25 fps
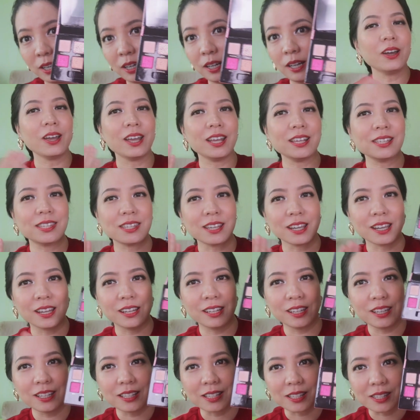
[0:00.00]
Not
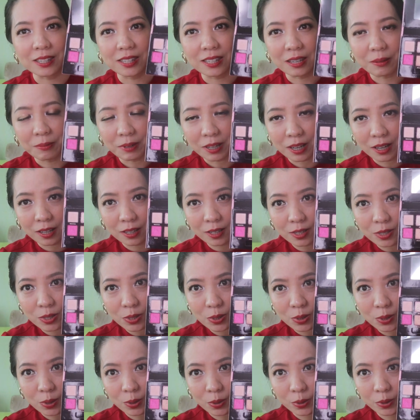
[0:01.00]
exactly the same color
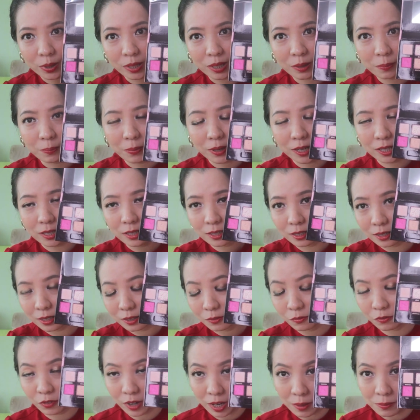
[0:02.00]
story, but
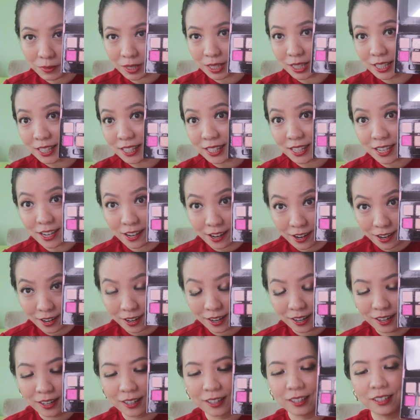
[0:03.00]
the vibe is
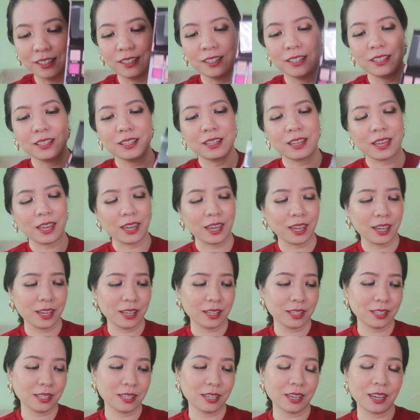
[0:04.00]
there.
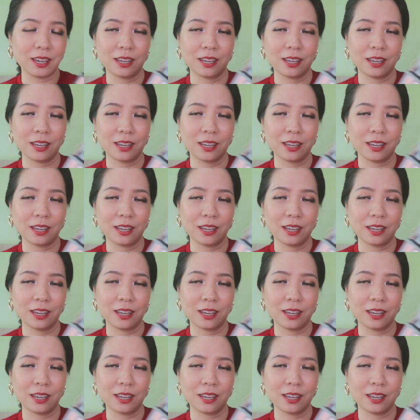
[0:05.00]
And